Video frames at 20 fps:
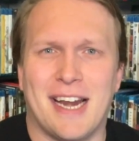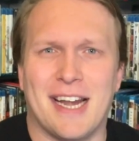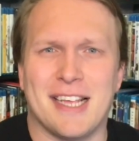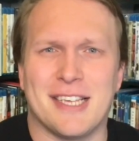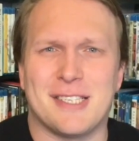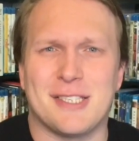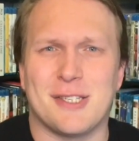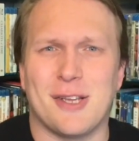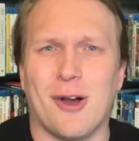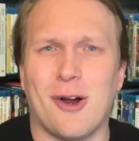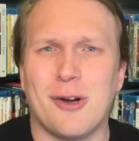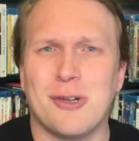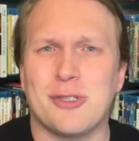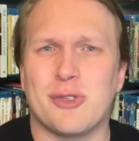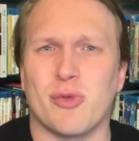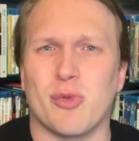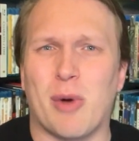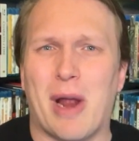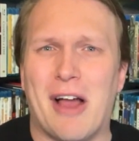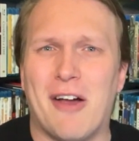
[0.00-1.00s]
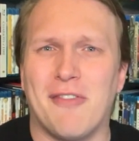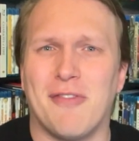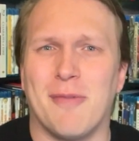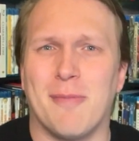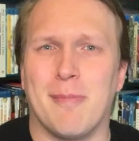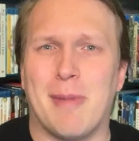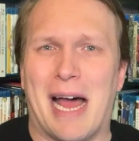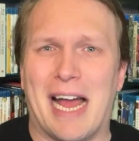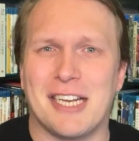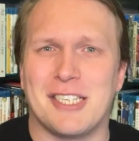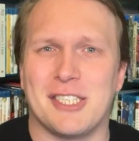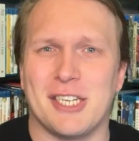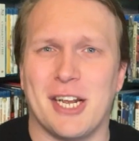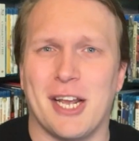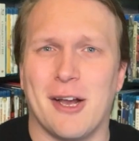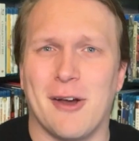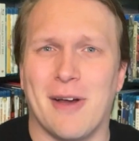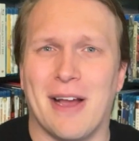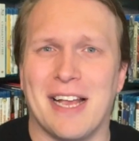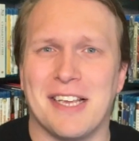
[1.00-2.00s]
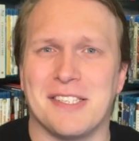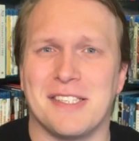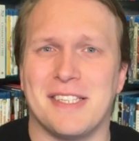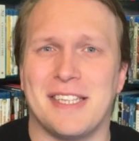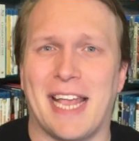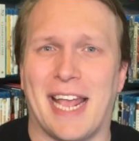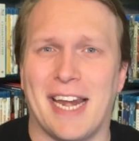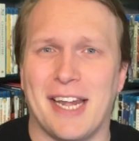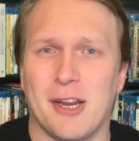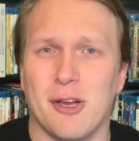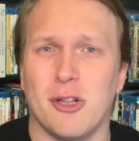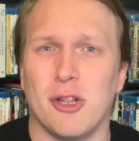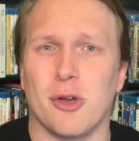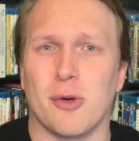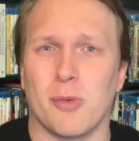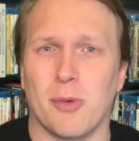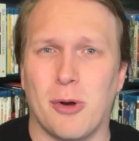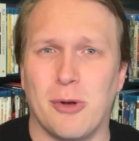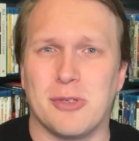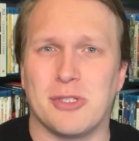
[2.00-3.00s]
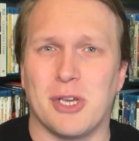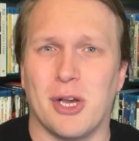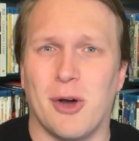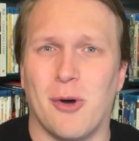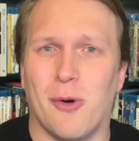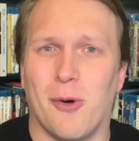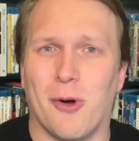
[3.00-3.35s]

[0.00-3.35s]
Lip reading: And it stars Ralph Macchio as Daniel LaRusso,